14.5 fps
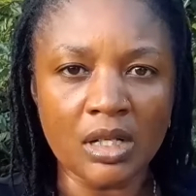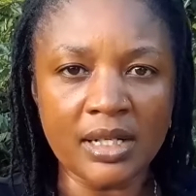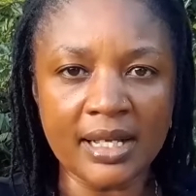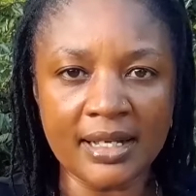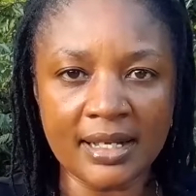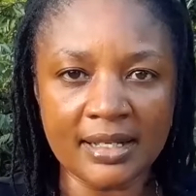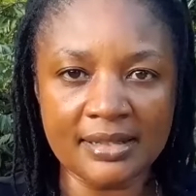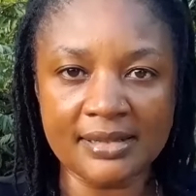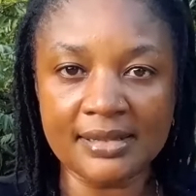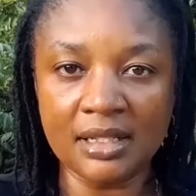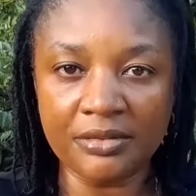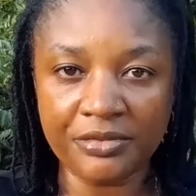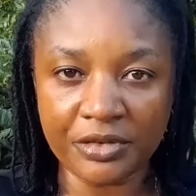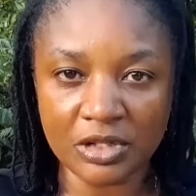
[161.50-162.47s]
enhance
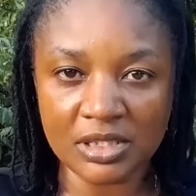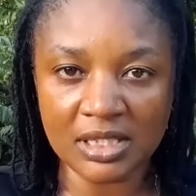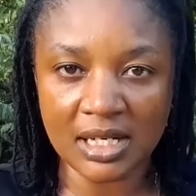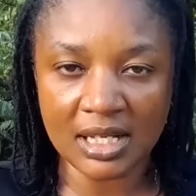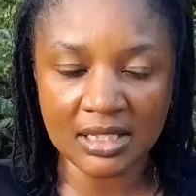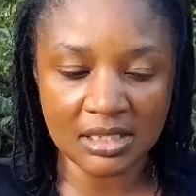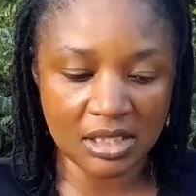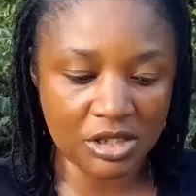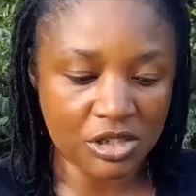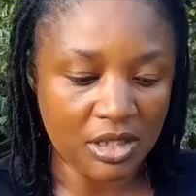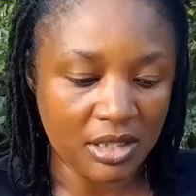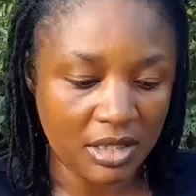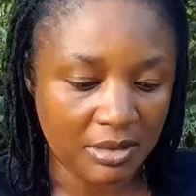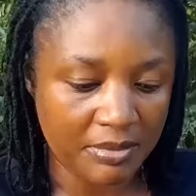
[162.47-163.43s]
the
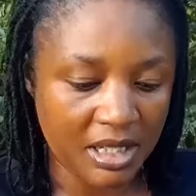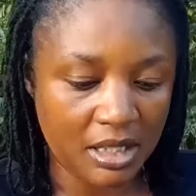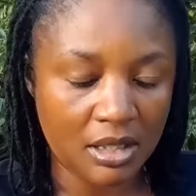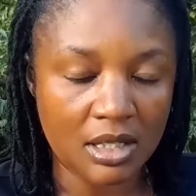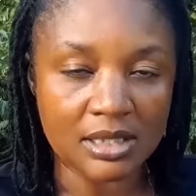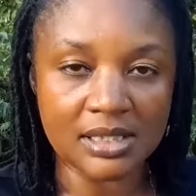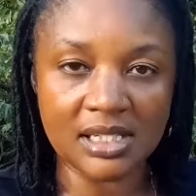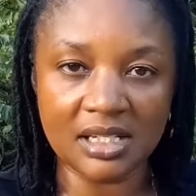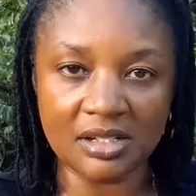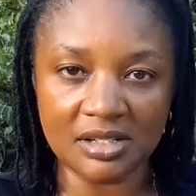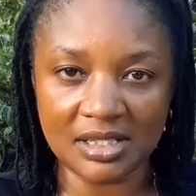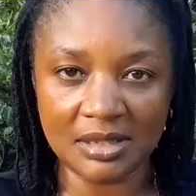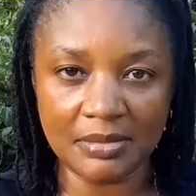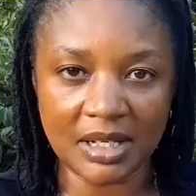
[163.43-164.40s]
fertilization in my
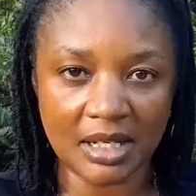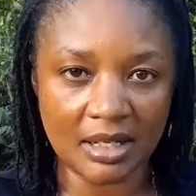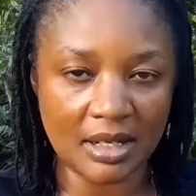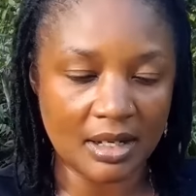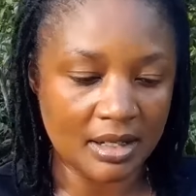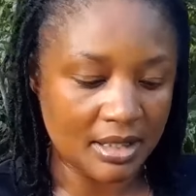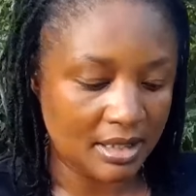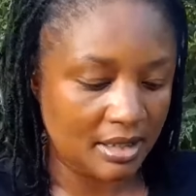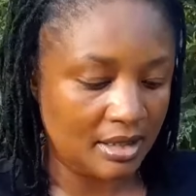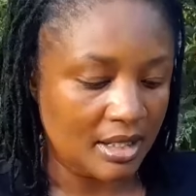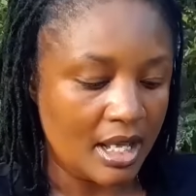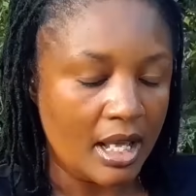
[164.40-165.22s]
containers in my garden.